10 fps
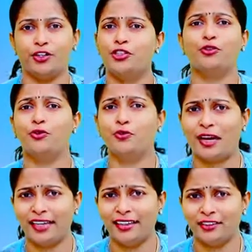Do you know
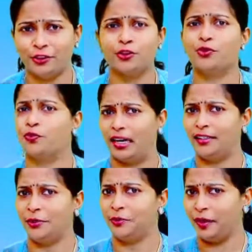why? Do you
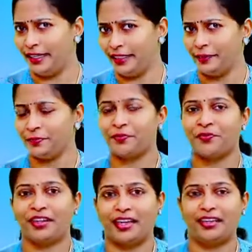wonder why?
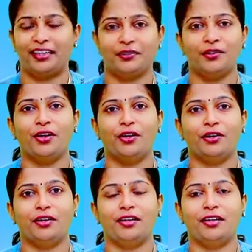Yeah.
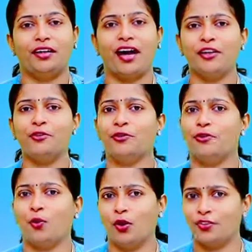I know
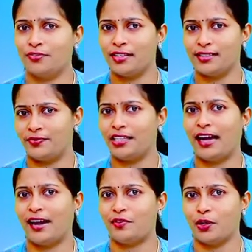all of us will
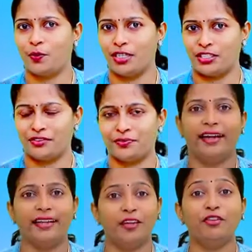have the question,
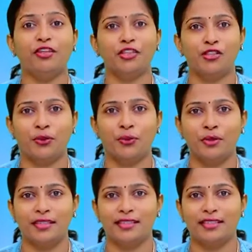and even at
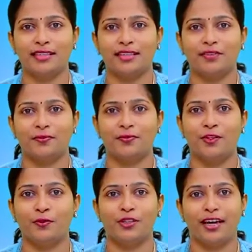schools
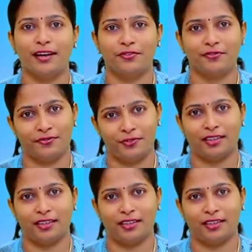we would have